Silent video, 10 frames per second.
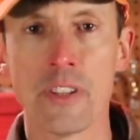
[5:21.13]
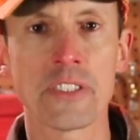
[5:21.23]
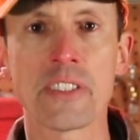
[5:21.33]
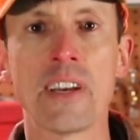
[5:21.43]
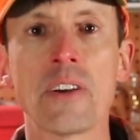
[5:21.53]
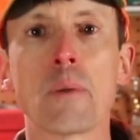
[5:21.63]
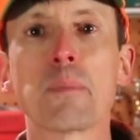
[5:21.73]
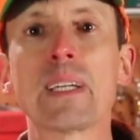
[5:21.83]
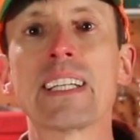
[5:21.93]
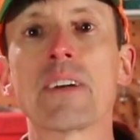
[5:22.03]
This scenario
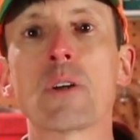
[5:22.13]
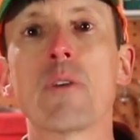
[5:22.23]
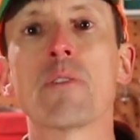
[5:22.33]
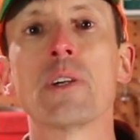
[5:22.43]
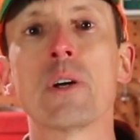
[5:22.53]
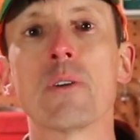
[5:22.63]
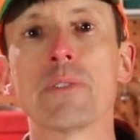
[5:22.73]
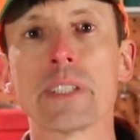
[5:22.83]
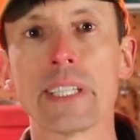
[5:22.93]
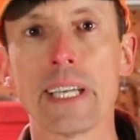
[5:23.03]
played out over and
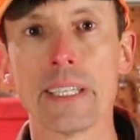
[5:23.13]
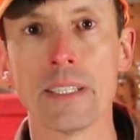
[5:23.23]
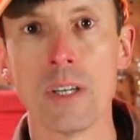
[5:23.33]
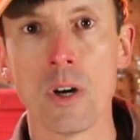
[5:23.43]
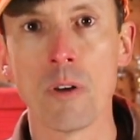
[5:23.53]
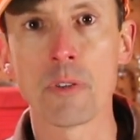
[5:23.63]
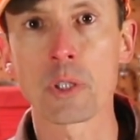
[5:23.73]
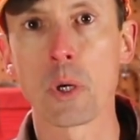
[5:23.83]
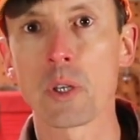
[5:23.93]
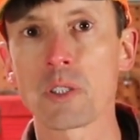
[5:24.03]
over again over
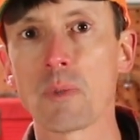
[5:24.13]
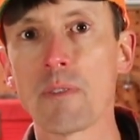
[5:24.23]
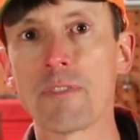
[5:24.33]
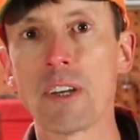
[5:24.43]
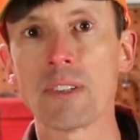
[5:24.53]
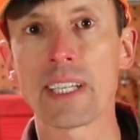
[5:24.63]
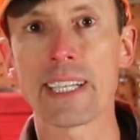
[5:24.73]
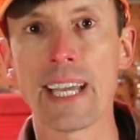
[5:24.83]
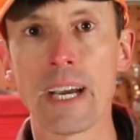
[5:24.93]
the course of what felt like an